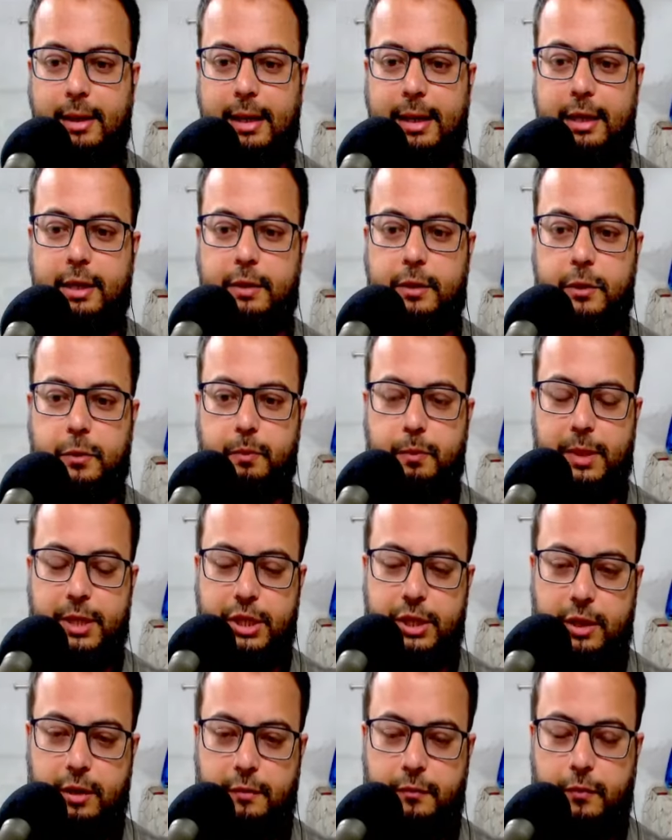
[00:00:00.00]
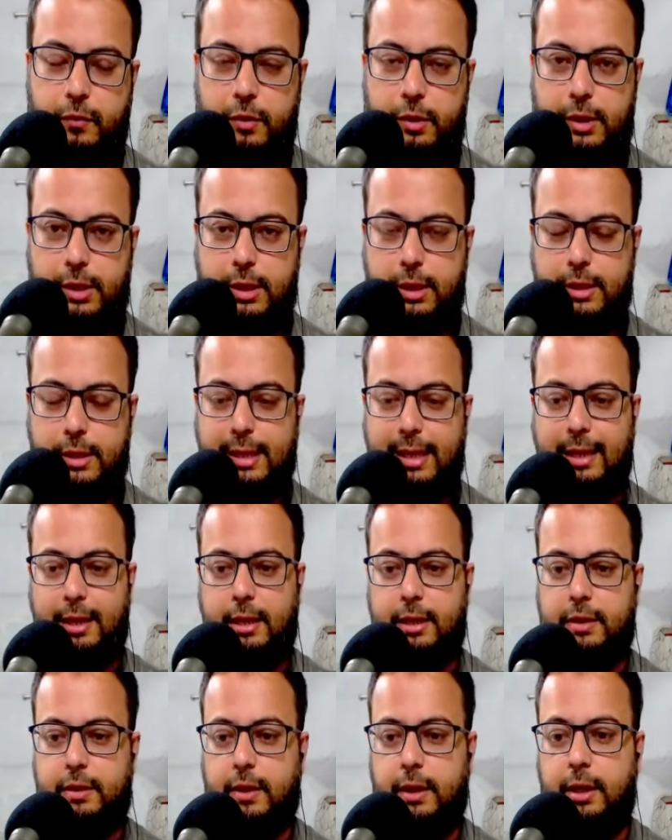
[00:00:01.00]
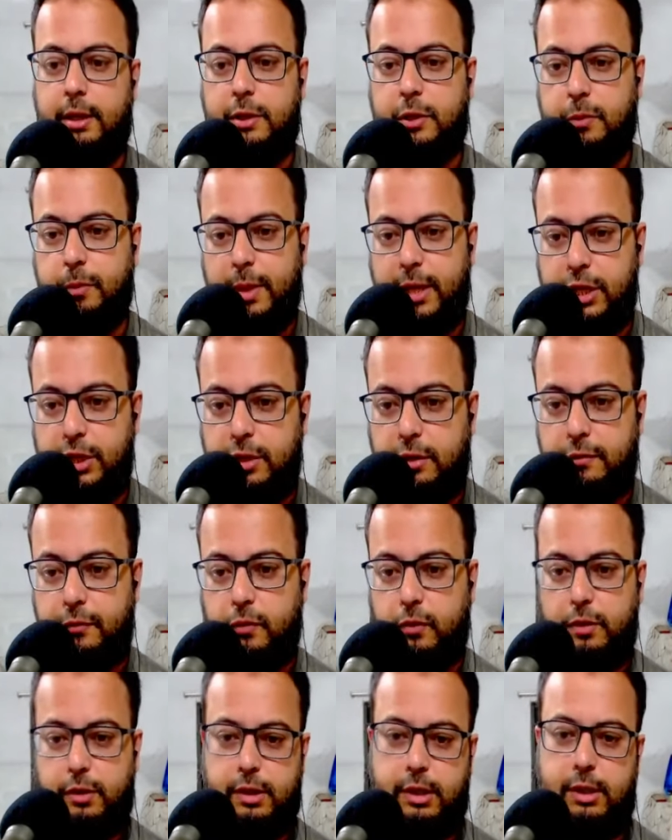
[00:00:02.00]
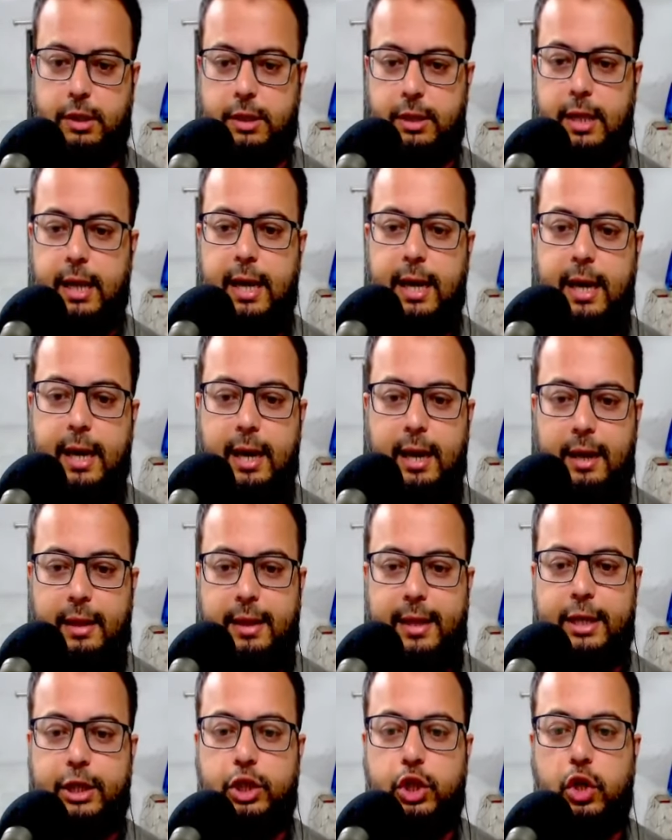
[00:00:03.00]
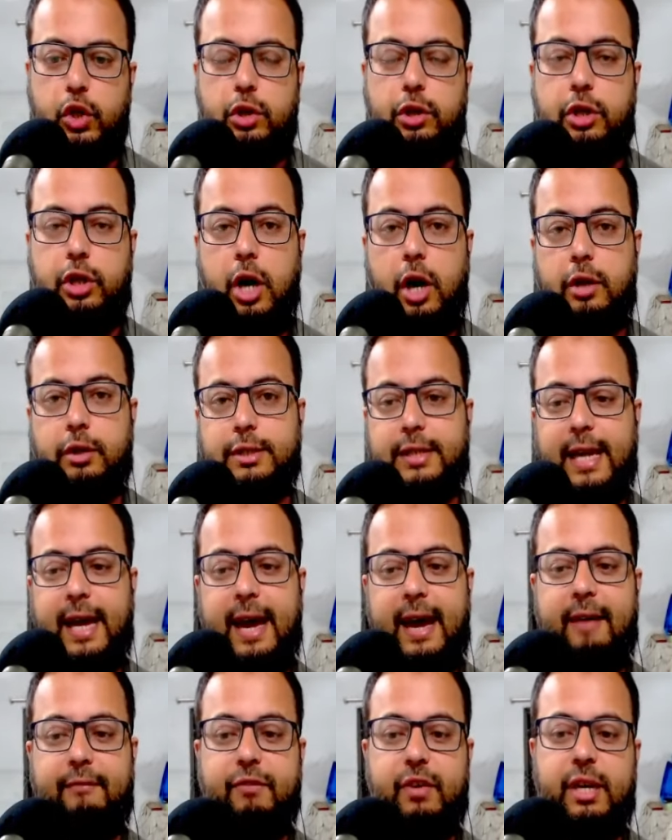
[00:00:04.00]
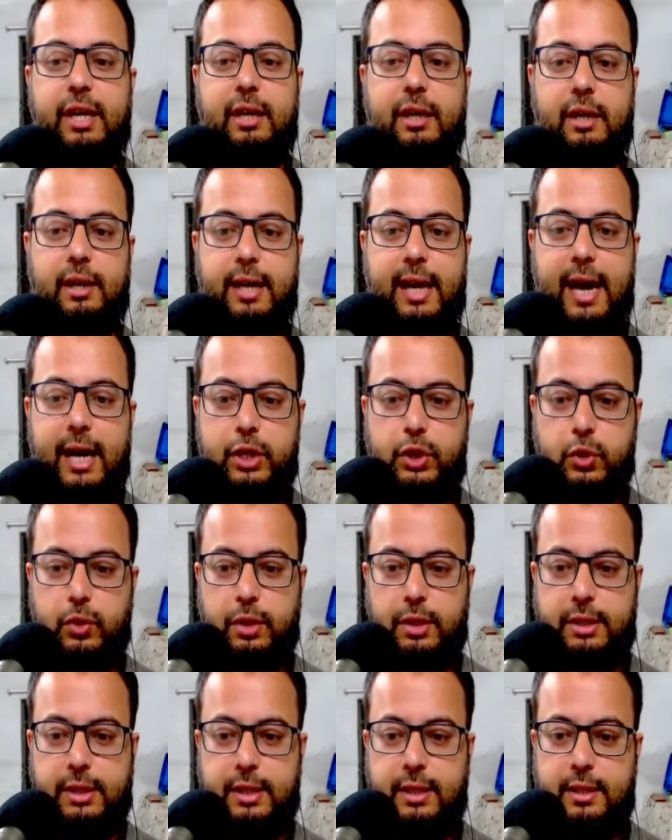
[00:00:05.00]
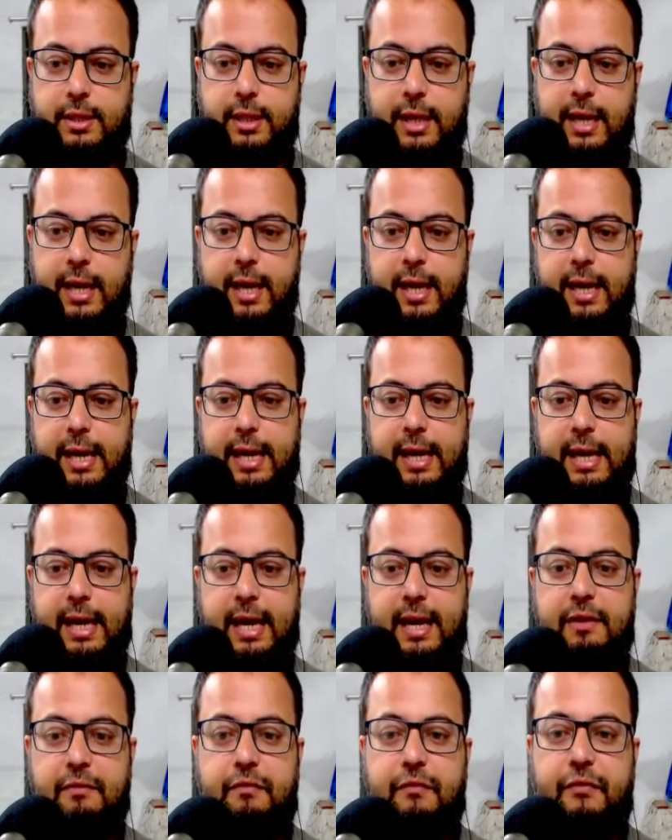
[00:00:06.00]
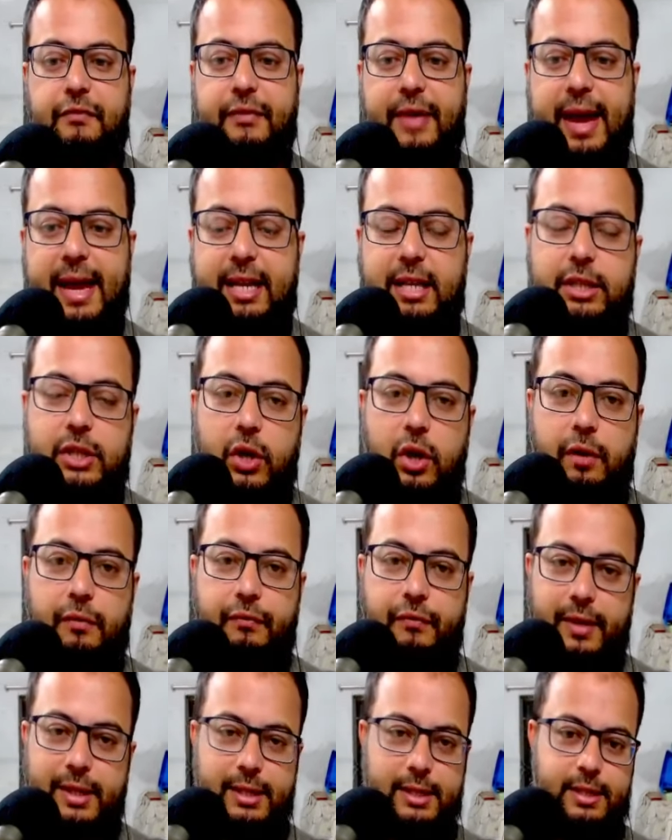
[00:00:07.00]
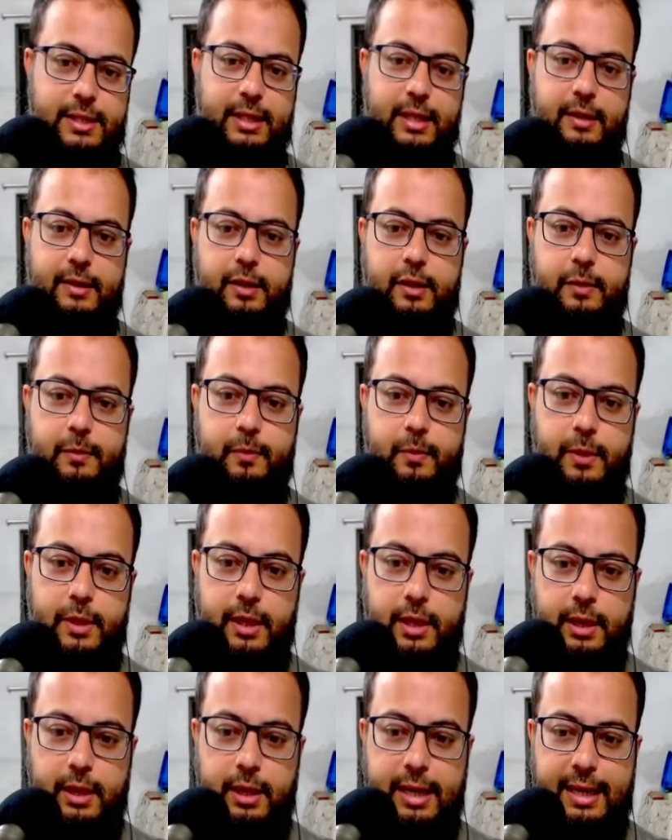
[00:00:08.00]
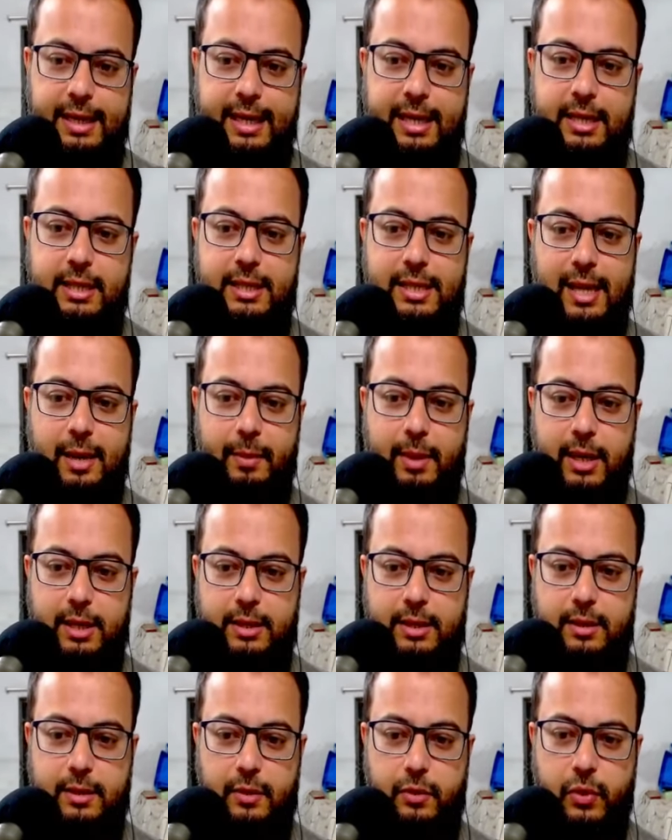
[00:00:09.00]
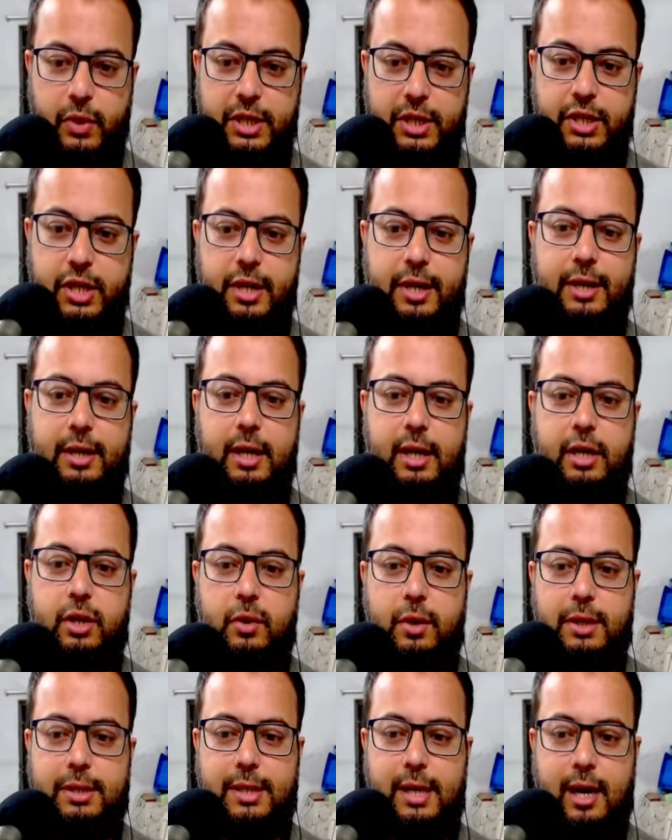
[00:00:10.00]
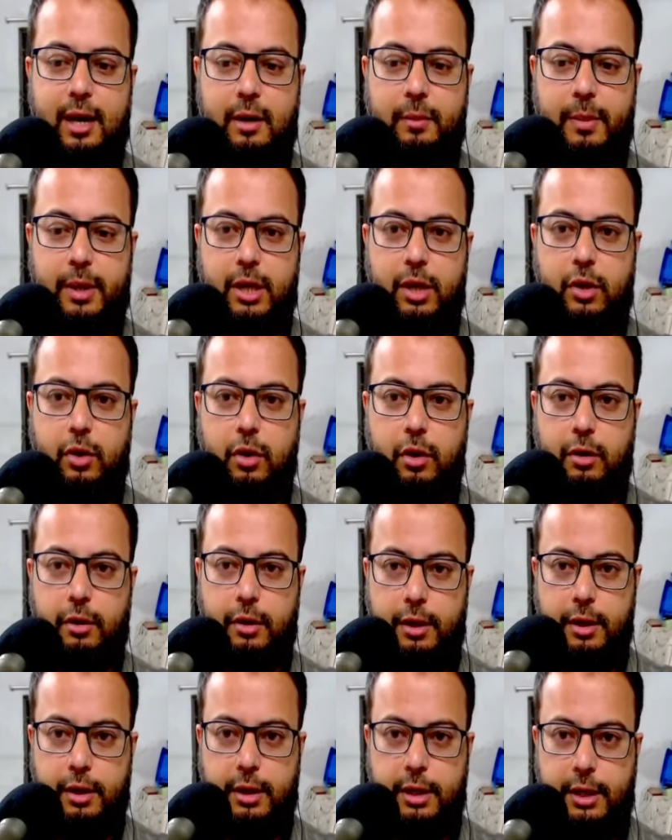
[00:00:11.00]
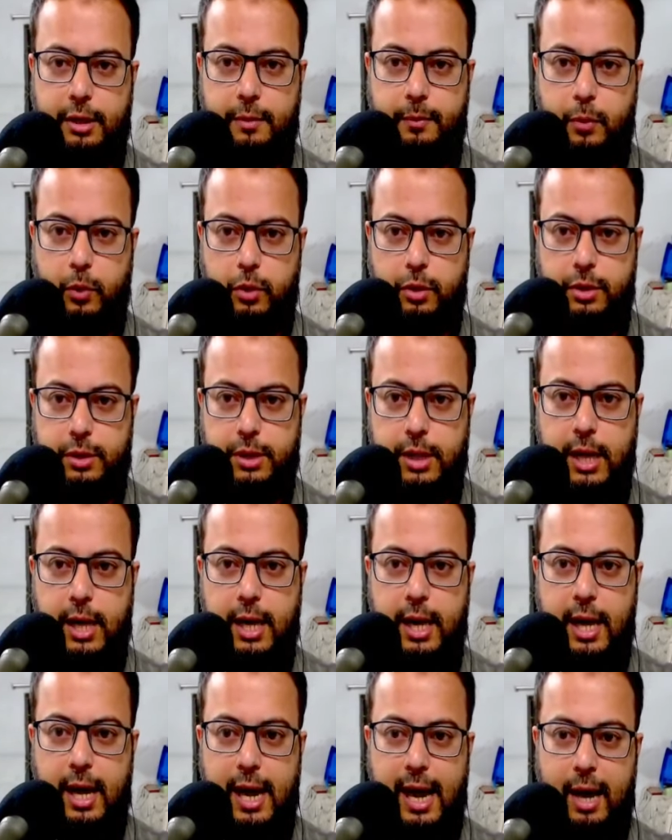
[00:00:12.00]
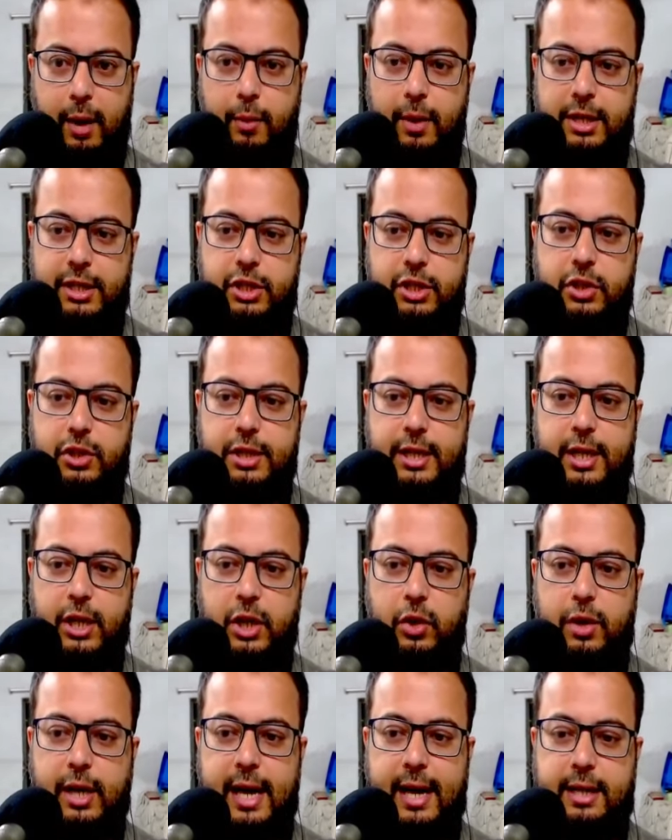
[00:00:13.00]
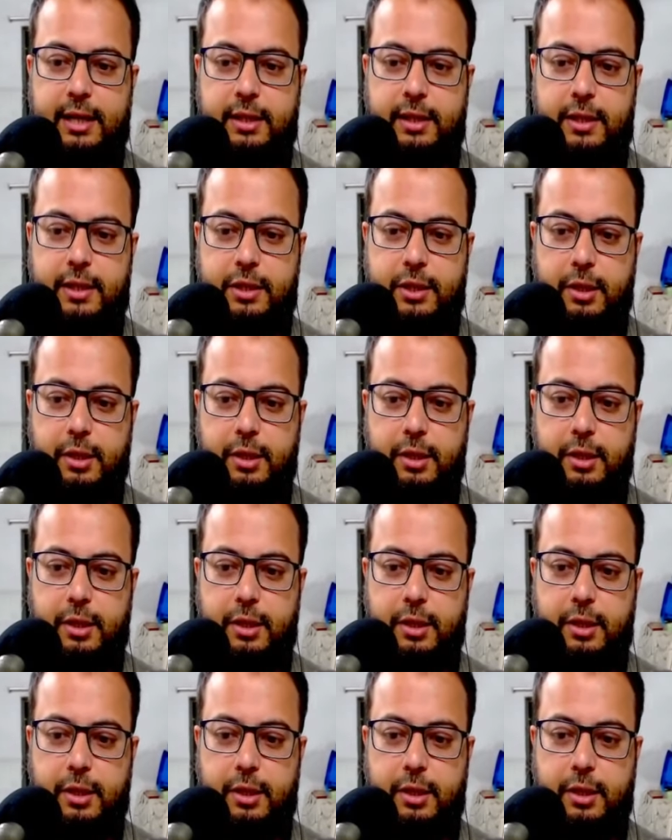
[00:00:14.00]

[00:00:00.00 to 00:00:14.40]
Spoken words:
is special forces and Israeli special forces, they took, quote, heavy casualties in failed offensive against Hamas, retired U.S. Army colonel, he reports. I want you to take a look at this